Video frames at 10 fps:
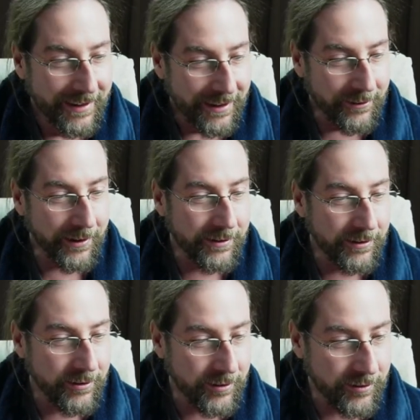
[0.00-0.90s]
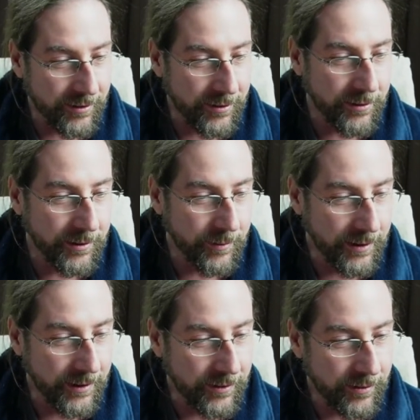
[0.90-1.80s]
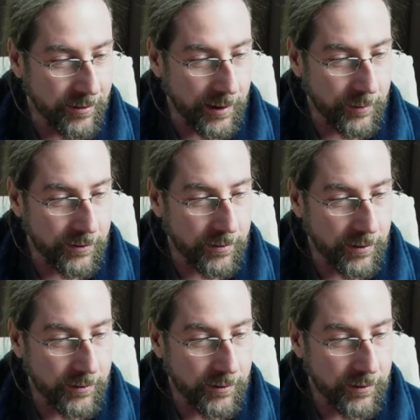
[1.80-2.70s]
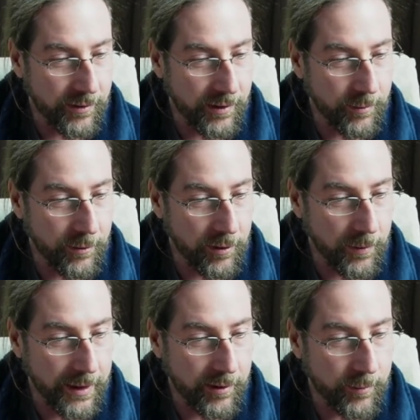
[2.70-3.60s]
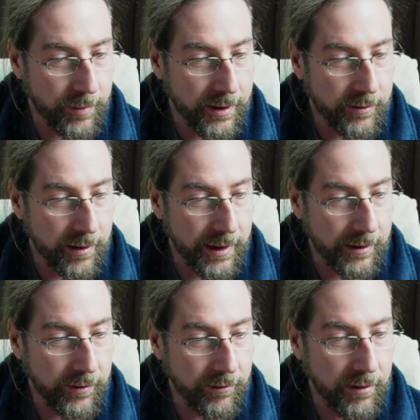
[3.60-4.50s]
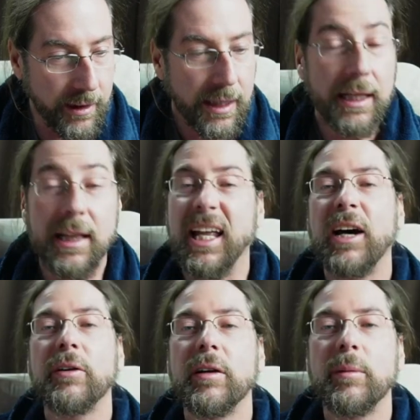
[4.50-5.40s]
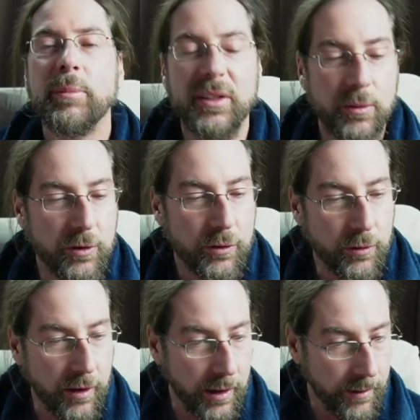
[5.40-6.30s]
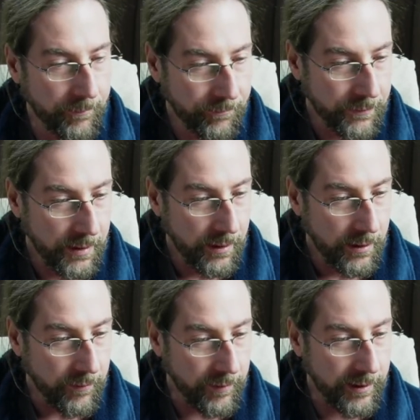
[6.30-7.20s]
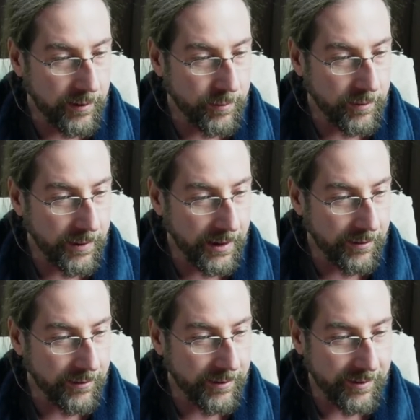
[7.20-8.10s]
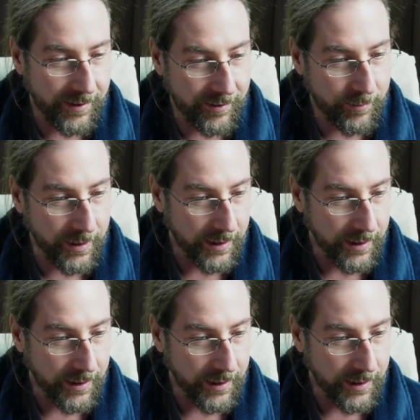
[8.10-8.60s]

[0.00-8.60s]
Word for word: No anti charges in Cornwall, that's true. How was the road noise in the Model Y compared to your ID3? Louder, but it was okay. Very diplomatic, Chris, that's me.